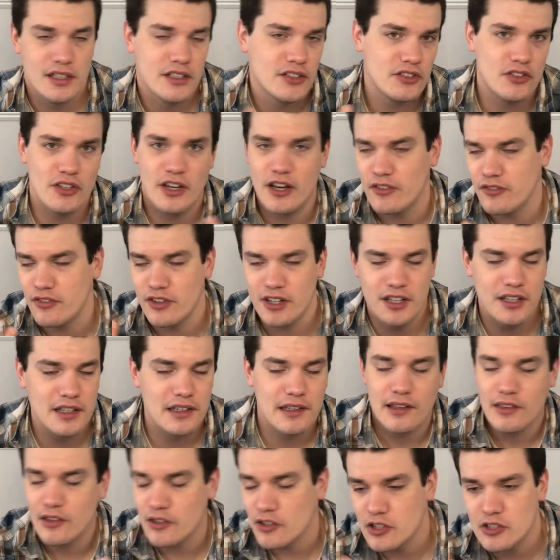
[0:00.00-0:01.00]
you have any
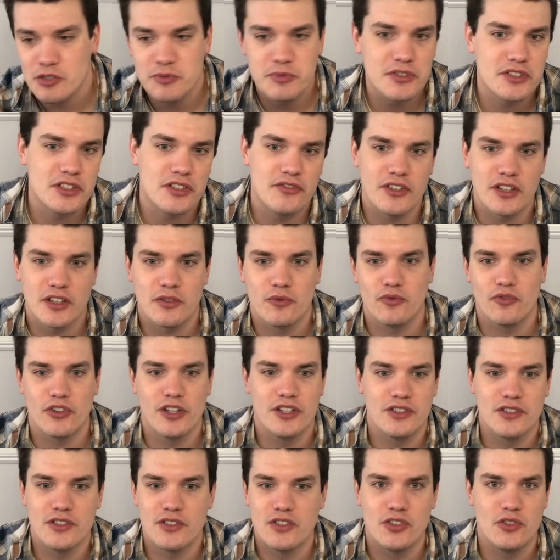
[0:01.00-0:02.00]
other specific
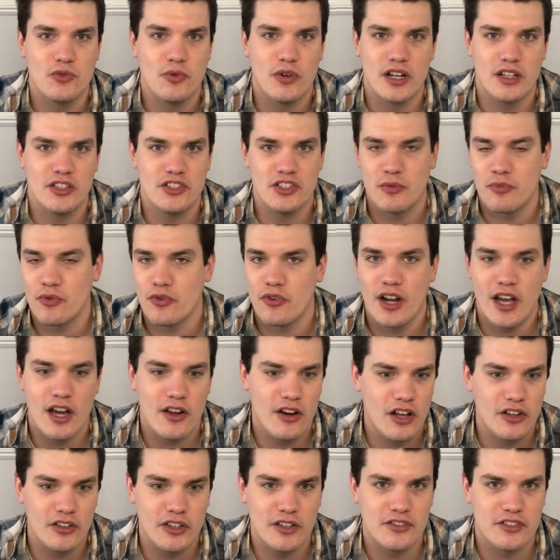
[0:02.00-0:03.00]
reasons you want to jump
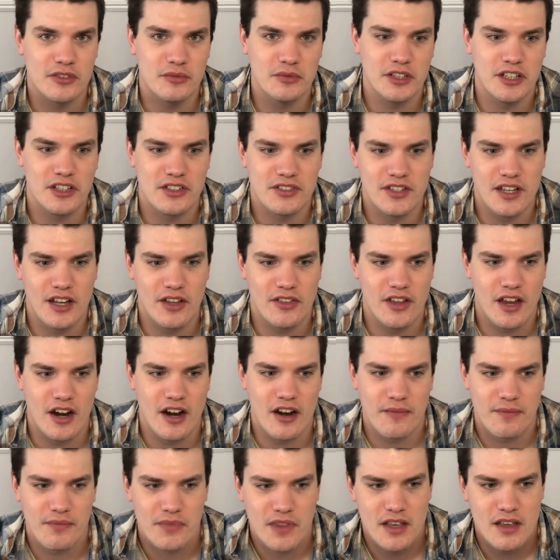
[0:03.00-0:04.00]
around, I'll leave some links down
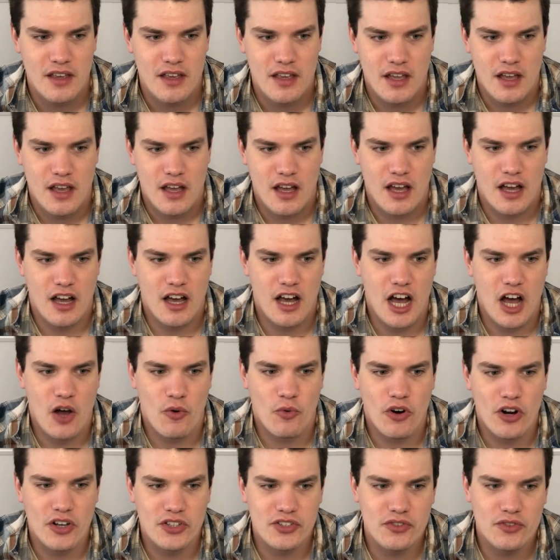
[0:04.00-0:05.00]
there.
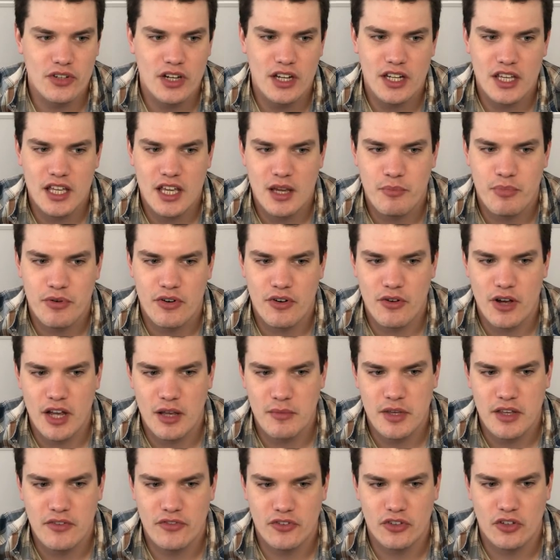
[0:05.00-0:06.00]
We're also going to get
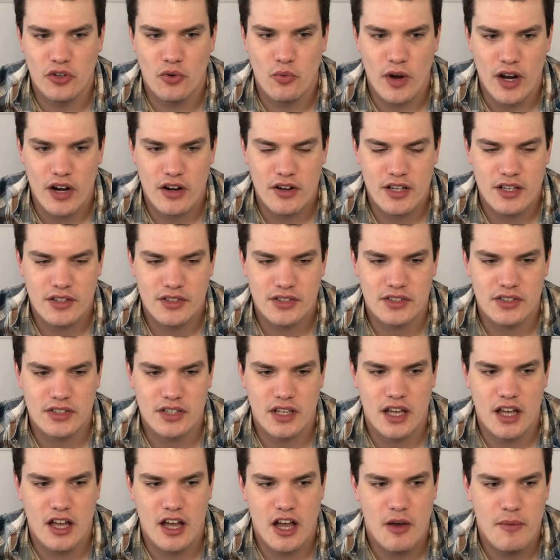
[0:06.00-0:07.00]
Primeval Awareness
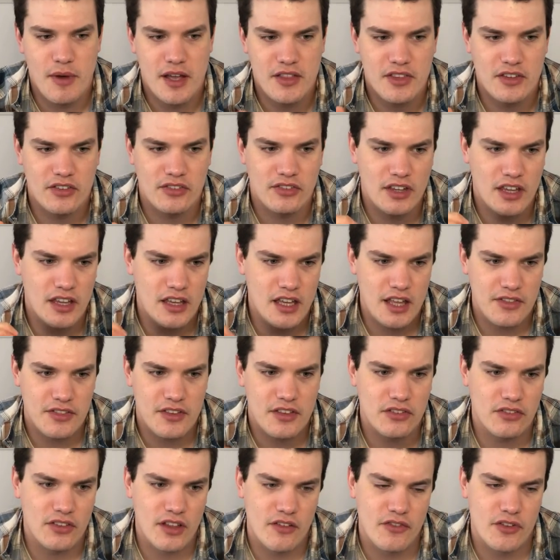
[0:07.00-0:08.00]
at
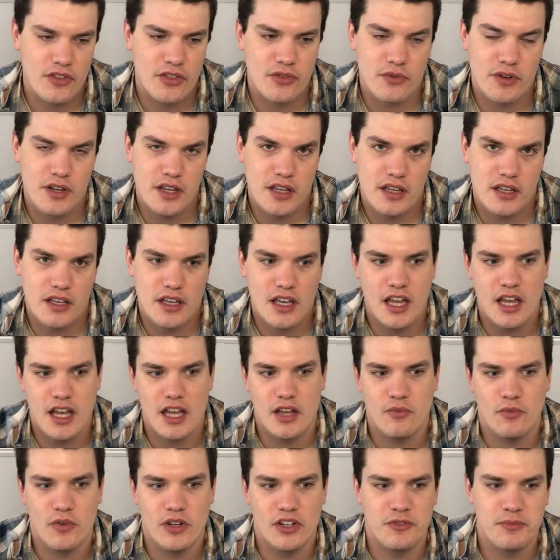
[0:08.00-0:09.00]
this level 3,
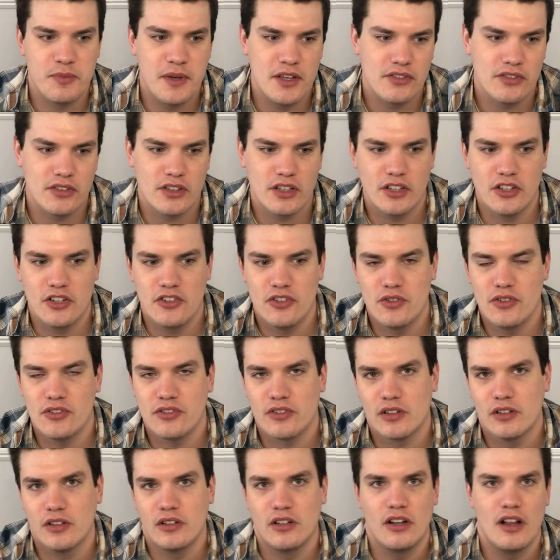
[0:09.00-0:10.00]
and what it's basically going to do is
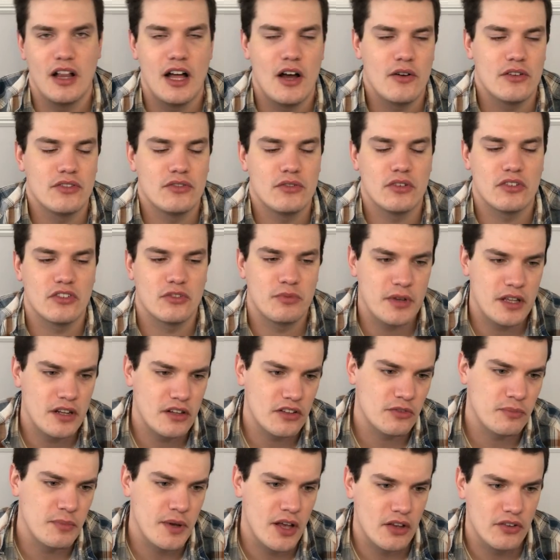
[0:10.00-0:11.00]
it's going to allow us to expend a
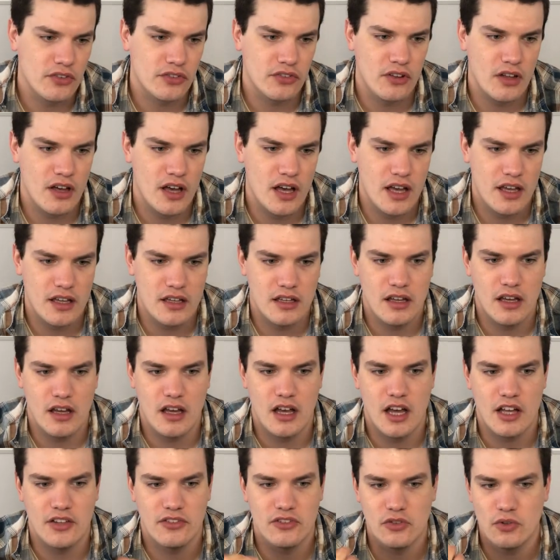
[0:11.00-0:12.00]
spell slot
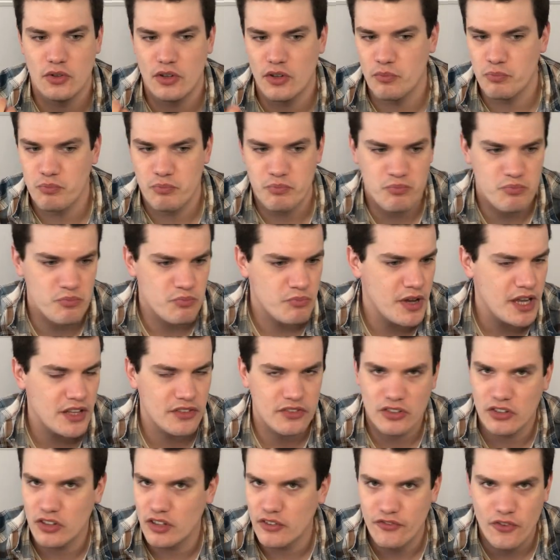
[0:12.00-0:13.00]
to
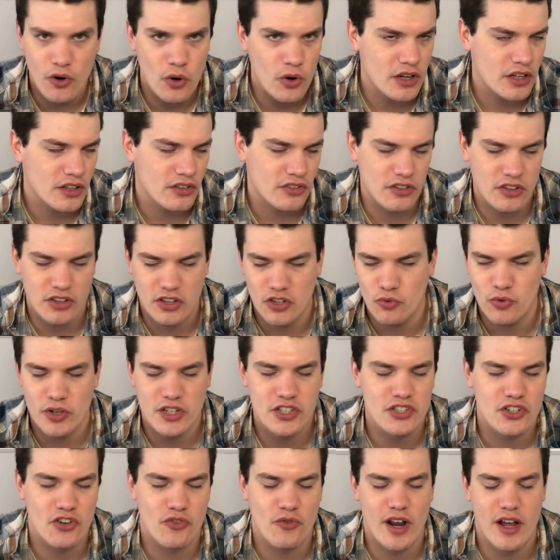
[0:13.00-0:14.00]
basically focus on the
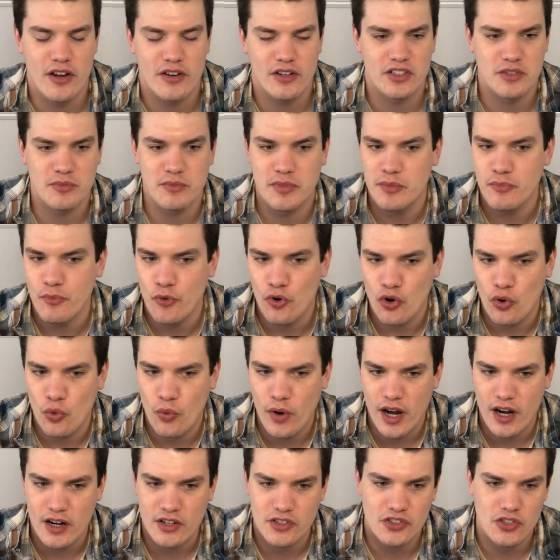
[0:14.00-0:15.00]
region around us and be more
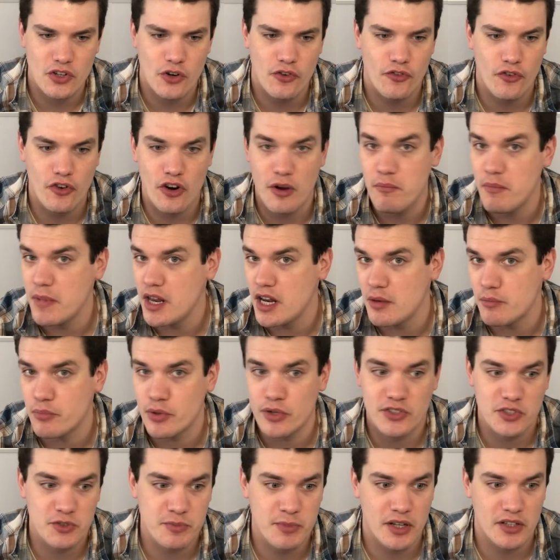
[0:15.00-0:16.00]
aware. So for a minute
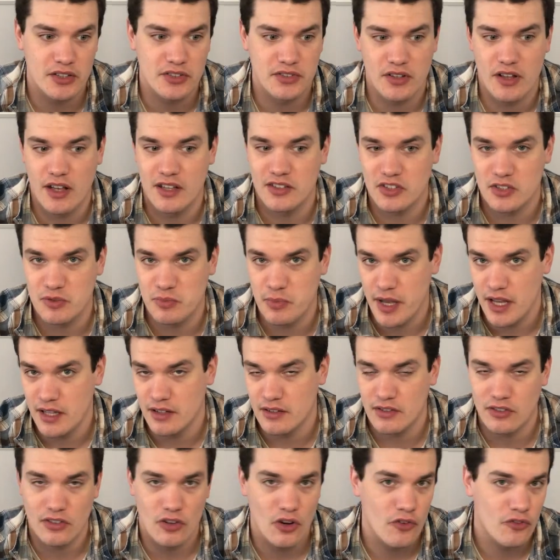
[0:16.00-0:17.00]
per spell slot
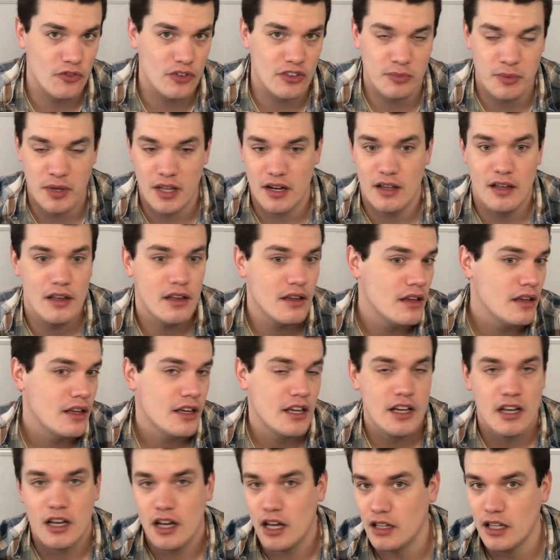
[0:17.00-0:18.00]
spent, so if we spent
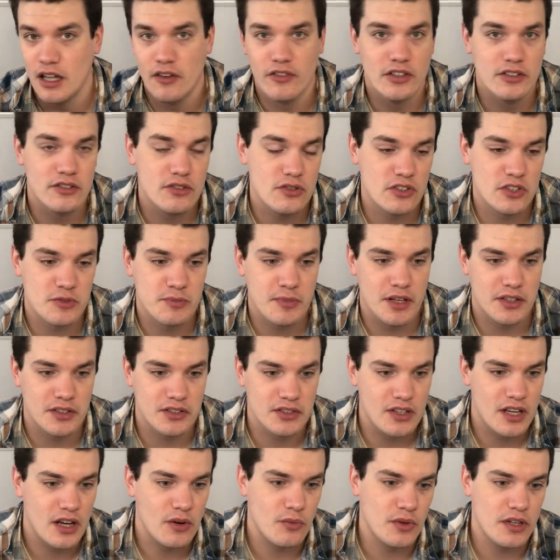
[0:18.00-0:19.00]
a level 2 spell
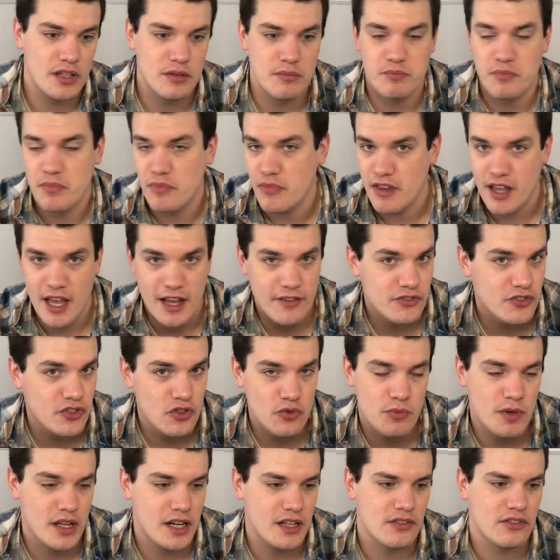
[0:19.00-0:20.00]
slot, we'd have
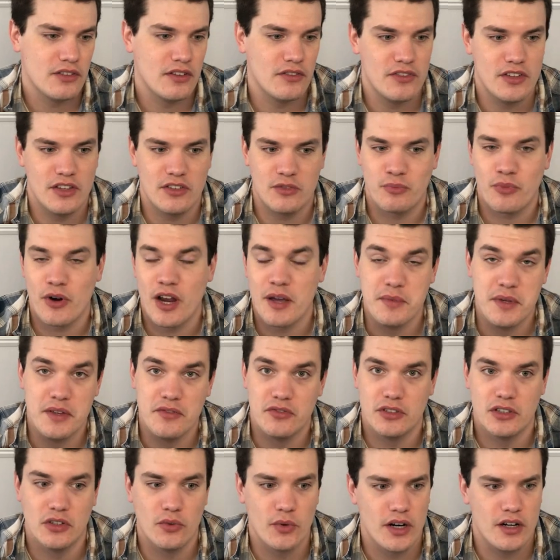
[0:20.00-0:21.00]
2 minutes of this
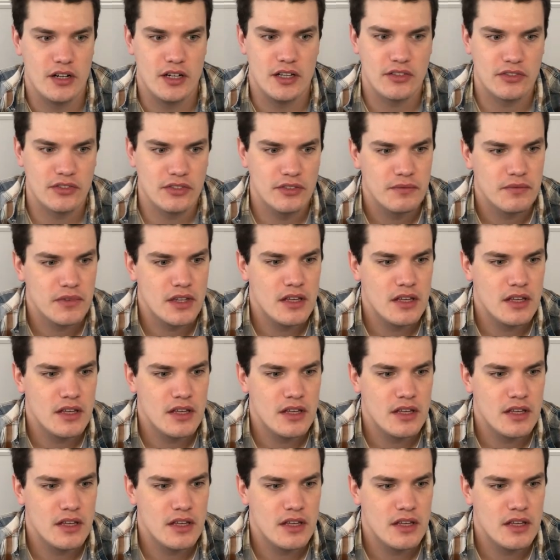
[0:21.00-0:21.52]
Primeval Awareness.